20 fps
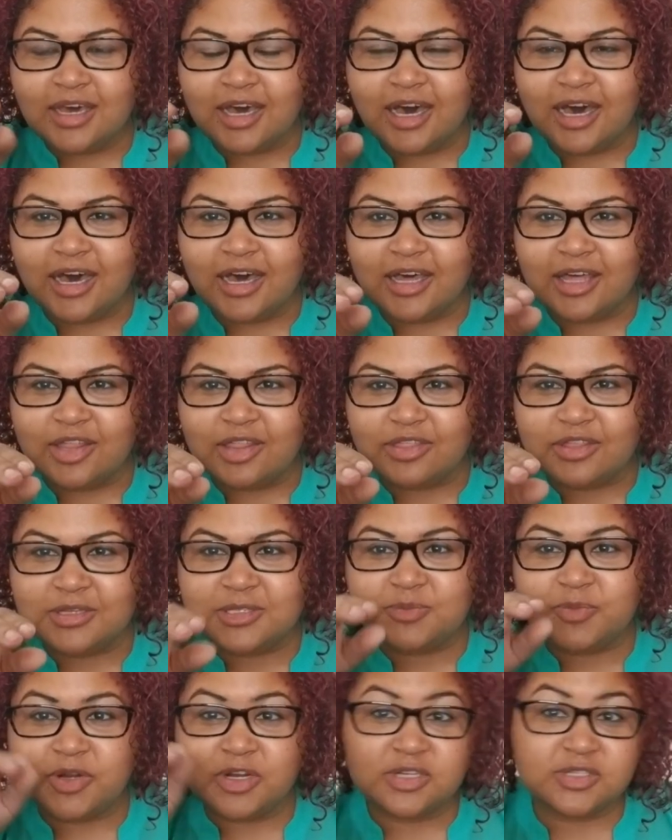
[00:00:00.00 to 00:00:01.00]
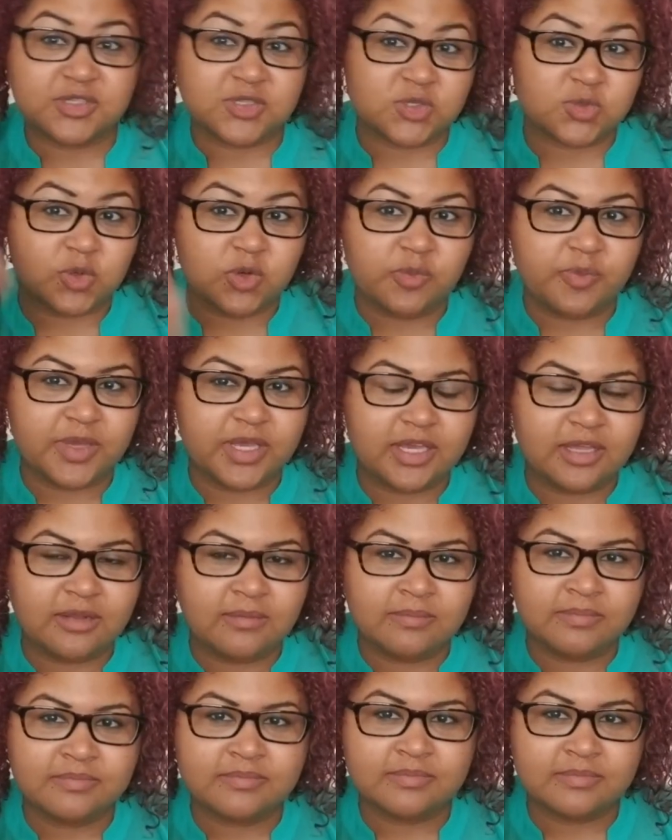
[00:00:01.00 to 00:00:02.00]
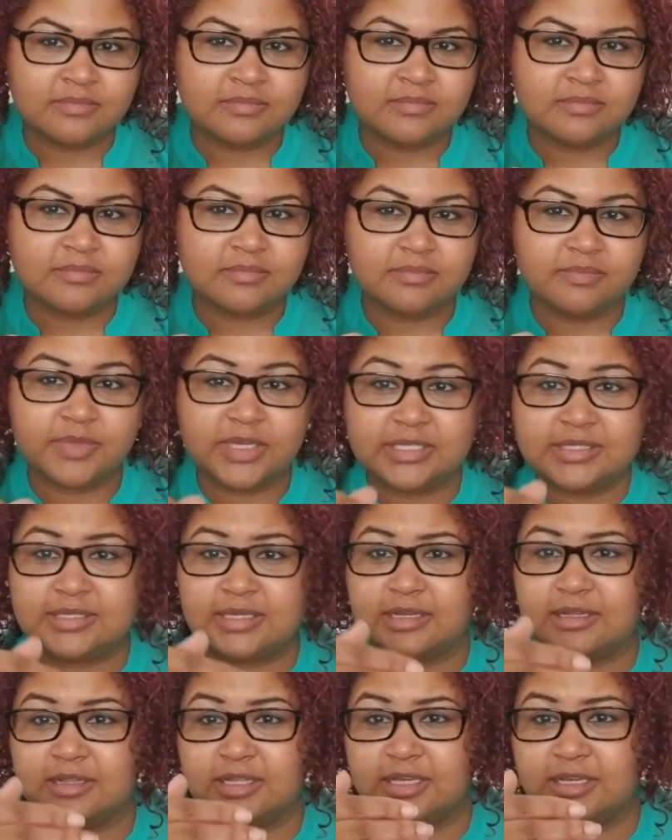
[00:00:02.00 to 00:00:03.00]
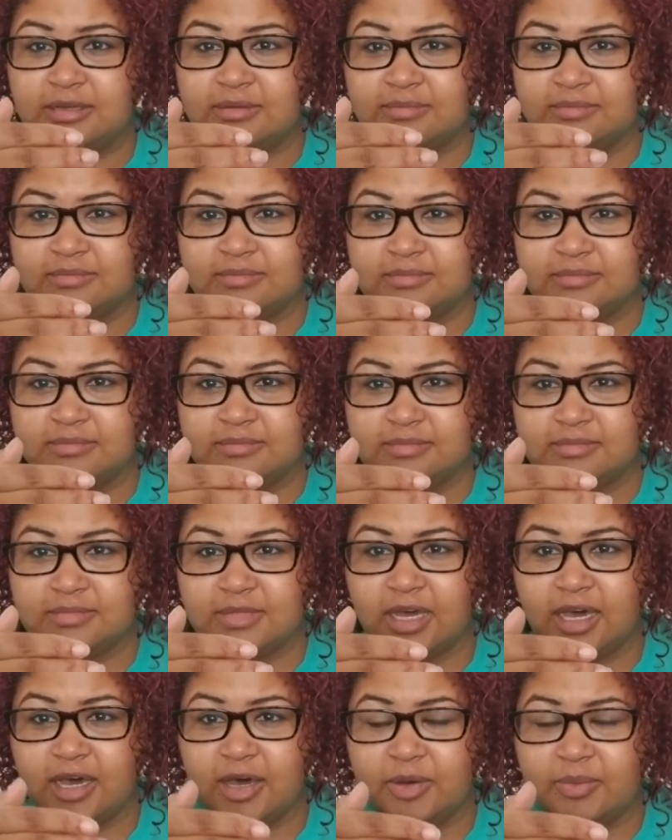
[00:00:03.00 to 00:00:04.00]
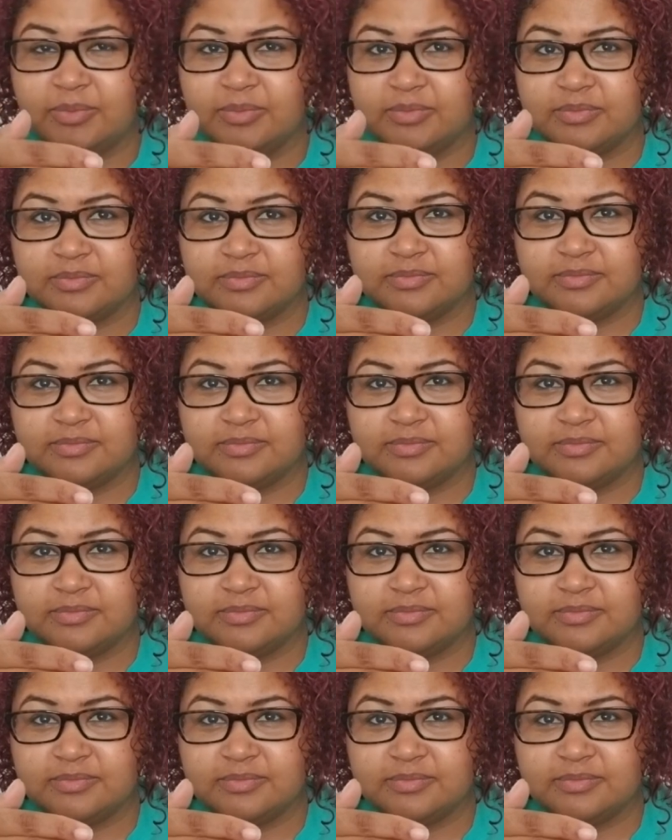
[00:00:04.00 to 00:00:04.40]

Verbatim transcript: uh, these birds swoop in, basically um,